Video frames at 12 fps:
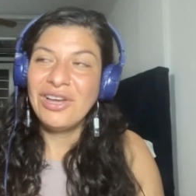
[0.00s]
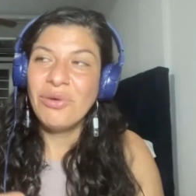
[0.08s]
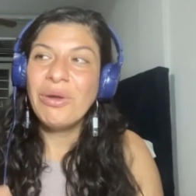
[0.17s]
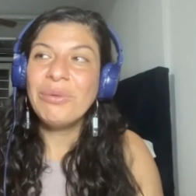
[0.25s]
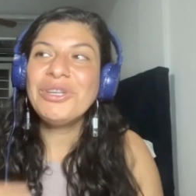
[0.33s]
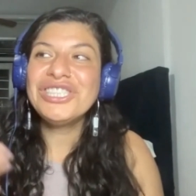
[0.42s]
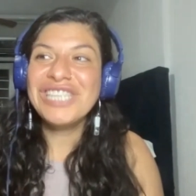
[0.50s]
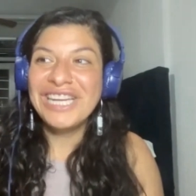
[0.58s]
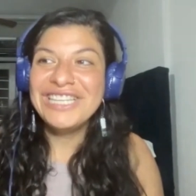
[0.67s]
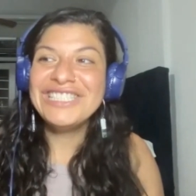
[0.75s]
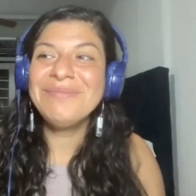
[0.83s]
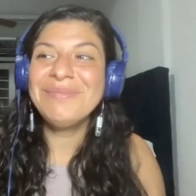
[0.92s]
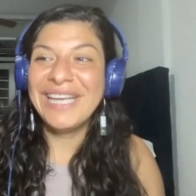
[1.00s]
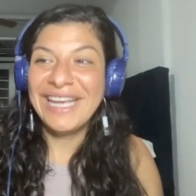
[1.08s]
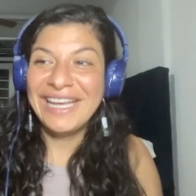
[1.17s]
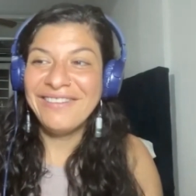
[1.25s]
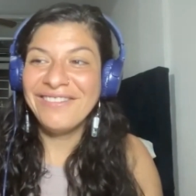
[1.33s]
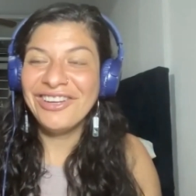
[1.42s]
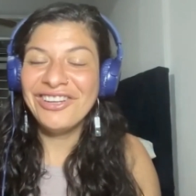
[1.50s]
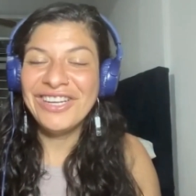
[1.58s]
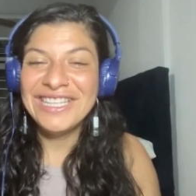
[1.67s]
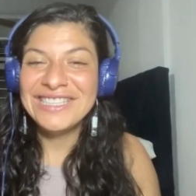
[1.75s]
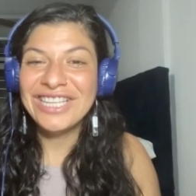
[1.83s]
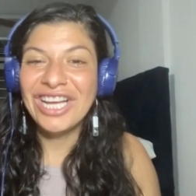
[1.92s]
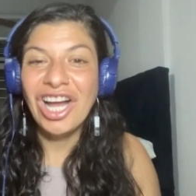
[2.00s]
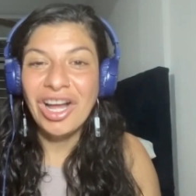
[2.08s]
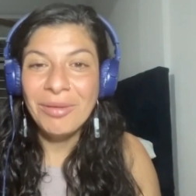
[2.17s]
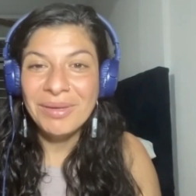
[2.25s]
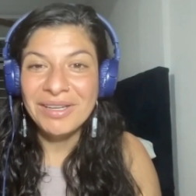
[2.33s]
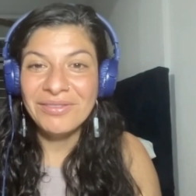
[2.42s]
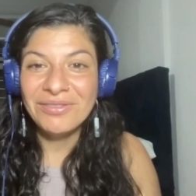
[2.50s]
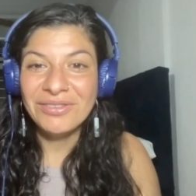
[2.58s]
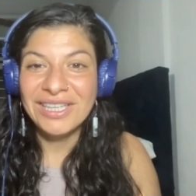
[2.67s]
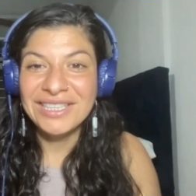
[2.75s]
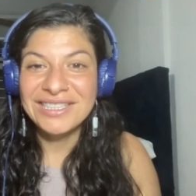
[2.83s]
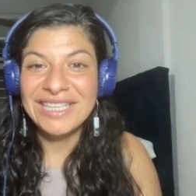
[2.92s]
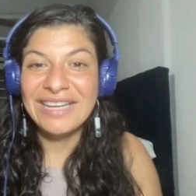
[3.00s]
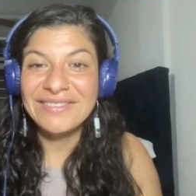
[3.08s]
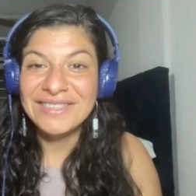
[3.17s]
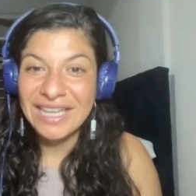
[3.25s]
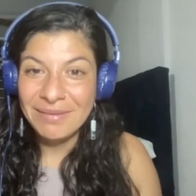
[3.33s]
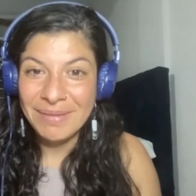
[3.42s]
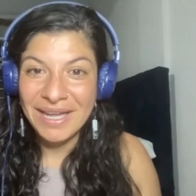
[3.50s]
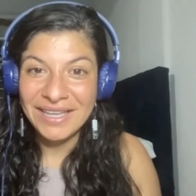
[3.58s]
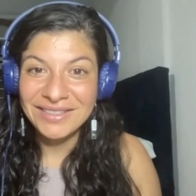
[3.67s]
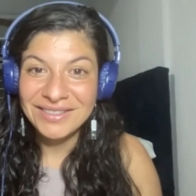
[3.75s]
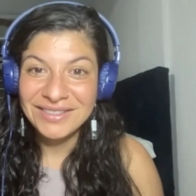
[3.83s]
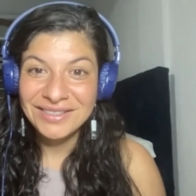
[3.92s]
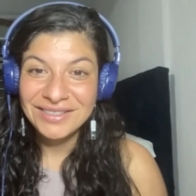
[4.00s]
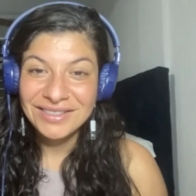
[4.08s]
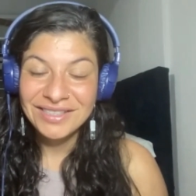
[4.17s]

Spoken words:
when we're changing behavior, it's common for us to have setbacks.